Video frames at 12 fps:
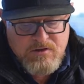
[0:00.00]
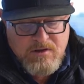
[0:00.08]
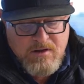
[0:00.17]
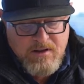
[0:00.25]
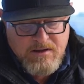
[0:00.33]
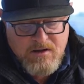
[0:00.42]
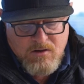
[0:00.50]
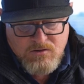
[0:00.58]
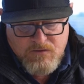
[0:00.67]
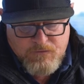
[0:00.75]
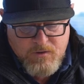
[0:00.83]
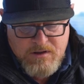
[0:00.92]
and like
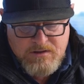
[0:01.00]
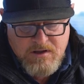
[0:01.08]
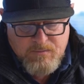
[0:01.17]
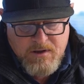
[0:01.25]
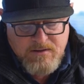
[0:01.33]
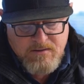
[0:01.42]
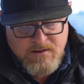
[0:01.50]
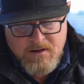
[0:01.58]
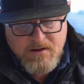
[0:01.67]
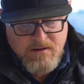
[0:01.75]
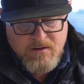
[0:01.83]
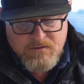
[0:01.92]
here's a free tidbit, and
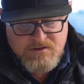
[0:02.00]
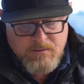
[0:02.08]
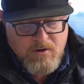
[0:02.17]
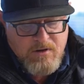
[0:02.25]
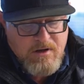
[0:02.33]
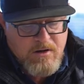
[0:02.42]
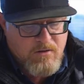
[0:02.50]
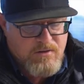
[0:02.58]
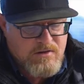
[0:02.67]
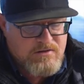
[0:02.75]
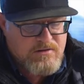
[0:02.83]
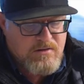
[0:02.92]
I know some will hear
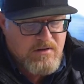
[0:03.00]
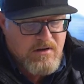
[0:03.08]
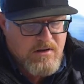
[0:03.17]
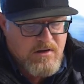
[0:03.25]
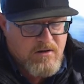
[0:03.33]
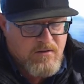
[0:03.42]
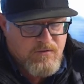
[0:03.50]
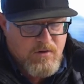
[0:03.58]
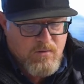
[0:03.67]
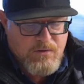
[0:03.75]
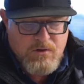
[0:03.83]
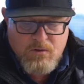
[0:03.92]
this interview
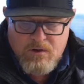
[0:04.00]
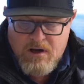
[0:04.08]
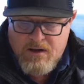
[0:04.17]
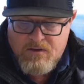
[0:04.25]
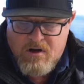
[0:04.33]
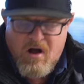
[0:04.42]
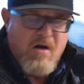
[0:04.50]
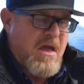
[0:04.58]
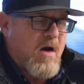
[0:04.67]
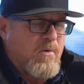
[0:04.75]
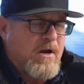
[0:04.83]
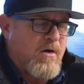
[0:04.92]
with you and I, and they'll go, "Oh
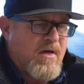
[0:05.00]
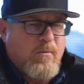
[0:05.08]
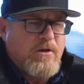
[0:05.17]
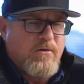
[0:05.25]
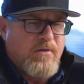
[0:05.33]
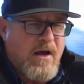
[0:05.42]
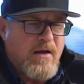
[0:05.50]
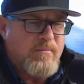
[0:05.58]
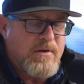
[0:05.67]
yeah, we know that, we do that."